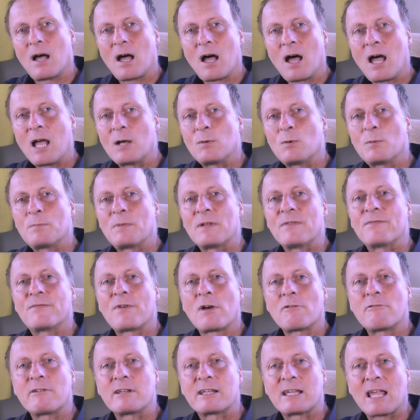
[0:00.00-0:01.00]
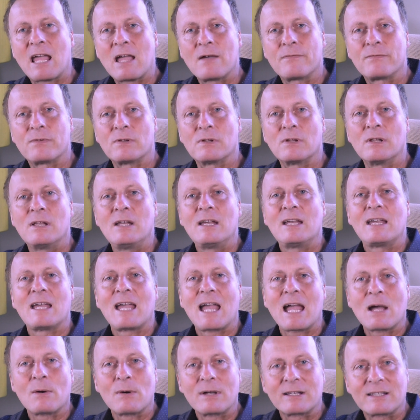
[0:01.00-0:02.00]
I would be very careful
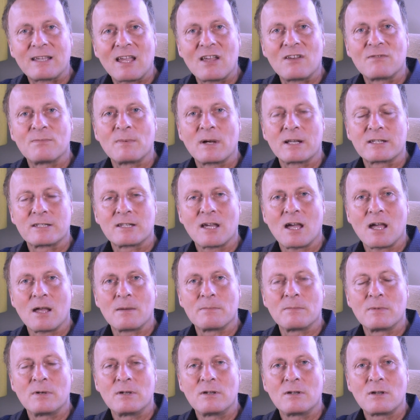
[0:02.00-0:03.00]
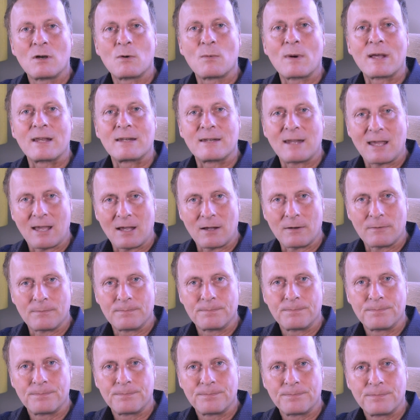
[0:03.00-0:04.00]
how I gave my time away now.
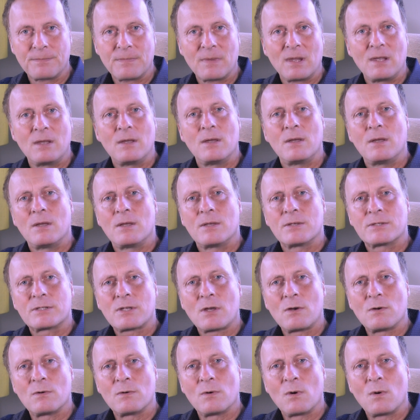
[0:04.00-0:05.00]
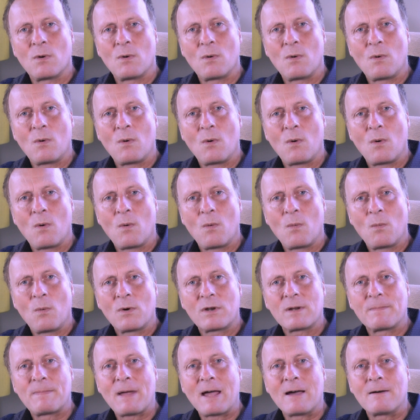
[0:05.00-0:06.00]
So,
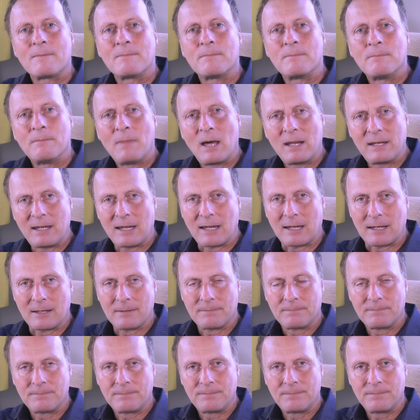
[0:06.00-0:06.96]
what about money?